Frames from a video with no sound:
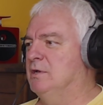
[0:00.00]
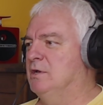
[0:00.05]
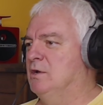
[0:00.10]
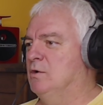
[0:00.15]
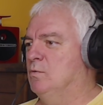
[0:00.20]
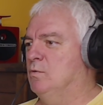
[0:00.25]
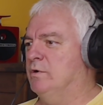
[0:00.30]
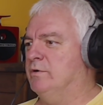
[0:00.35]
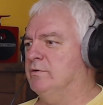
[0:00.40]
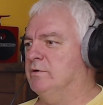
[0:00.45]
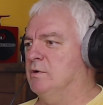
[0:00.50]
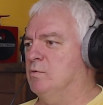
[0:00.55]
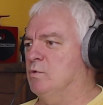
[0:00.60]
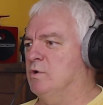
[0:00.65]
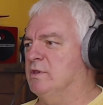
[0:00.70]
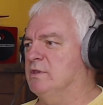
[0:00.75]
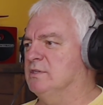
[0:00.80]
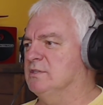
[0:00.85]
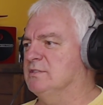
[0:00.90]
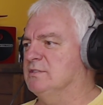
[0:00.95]
wondering
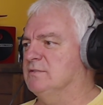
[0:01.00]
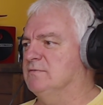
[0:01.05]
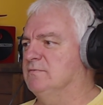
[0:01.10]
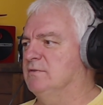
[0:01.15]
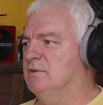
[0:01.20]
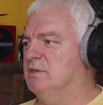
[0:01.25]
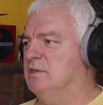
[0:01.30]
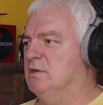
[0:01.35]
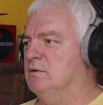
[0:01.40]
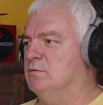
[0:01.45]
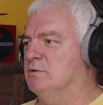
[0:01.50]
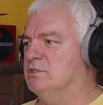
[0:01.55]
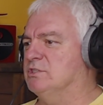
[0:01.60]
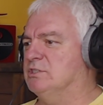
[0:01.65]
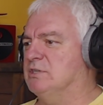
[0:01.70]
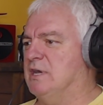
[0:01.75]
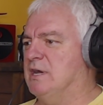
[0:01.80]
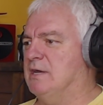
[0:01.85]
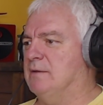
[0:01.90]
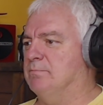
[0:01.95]
where this video was
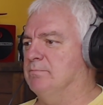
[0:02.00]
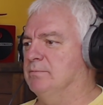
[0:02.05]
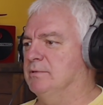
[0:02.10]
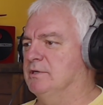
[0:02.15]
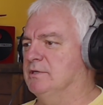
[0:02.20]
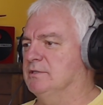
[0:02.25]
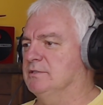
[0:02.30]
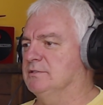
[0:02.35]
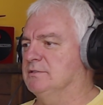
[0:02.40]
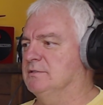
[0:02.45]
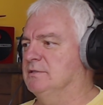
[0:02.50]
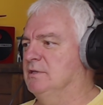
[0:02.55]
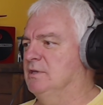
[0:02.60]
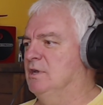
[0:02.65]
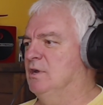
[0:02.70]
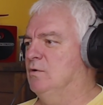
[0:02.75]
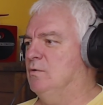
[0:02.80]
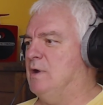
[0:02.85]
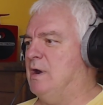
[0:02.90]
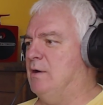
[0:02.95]
shot, because
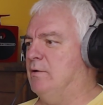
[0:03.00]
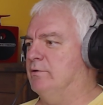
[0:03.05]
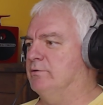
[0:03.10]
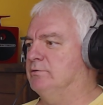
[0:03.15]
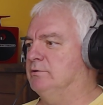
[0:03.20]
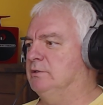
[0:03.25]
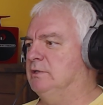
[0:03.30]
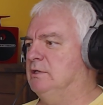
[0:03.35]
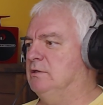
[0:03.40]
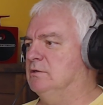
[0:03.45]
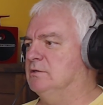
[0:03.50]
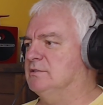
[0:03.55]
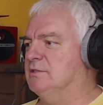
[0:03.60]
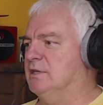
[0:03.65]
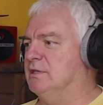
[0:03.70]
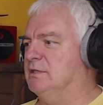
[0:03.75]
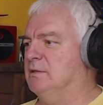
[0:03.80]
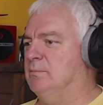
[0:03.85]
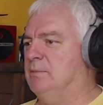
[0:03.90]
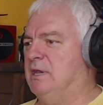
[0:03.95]
wow, it really looks
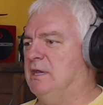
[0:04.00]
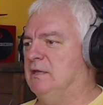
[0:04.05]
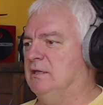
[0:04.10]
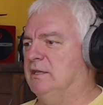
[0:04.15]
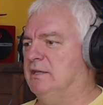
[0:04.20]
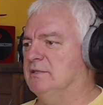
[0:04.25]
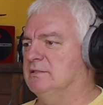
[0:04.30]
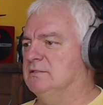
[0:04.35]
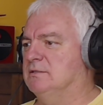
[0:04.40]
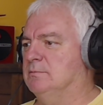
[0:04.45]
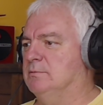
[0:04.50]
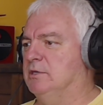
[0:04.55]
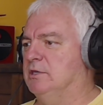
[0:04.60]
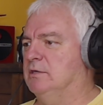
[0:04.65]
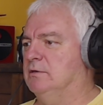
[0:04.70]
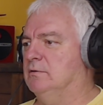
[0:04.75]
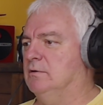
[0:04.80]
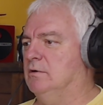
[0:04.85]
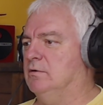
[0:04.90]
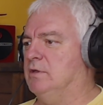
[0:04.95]
like the Badlands to
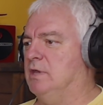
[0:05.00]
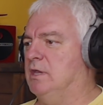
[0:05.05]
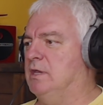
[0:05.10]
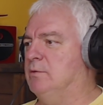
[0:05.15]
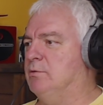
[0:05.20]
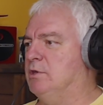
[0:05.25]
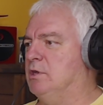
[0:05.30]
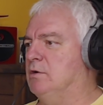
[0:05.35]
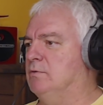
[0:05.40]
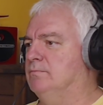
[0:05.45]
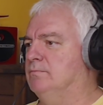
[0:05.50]
me. Okay, here we go.